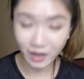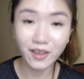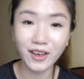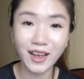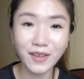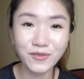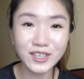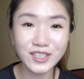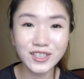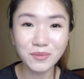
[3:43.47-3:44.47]
ah, I
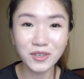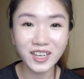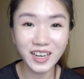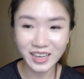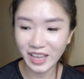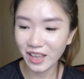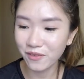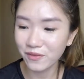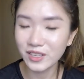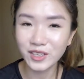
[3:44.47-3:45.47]
finished this product and I
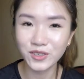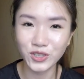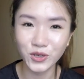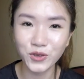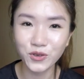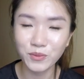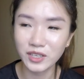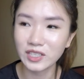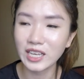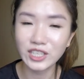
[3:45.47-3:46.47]
have it here to show you
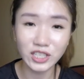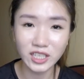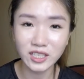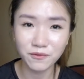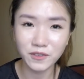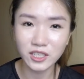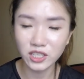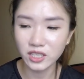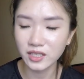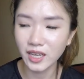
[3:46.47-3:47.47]
because I just
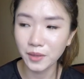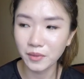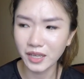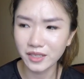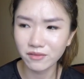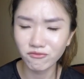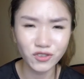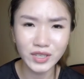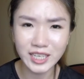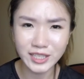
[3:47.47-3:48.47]
finished this up like
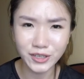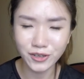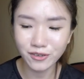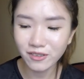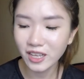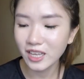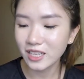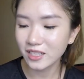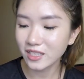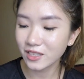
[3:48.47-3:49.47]
three days ago.
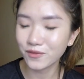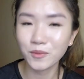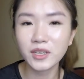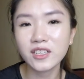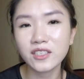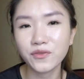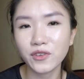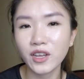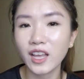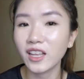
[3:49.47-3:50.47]
This is from
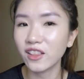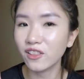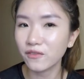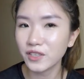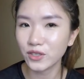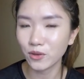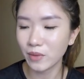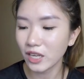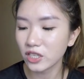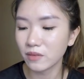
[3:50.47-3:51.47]
Innisfree and I love it so
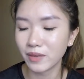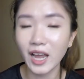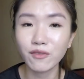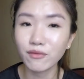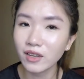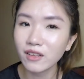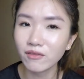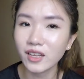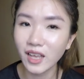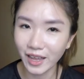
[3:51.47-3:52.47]
much, but I really
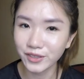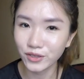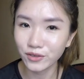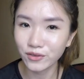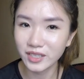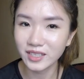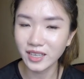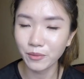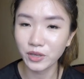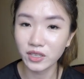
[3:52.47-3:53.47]
really had to use this
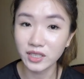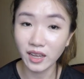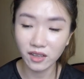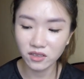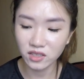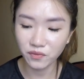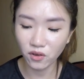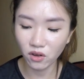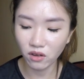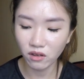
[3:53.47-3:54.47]
up because I had this
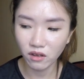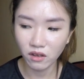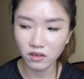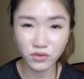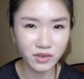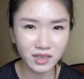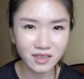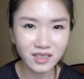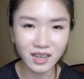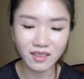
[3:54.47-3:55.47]
for three
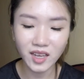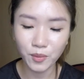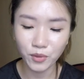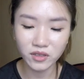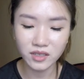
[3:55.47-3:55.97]
years. I think I bought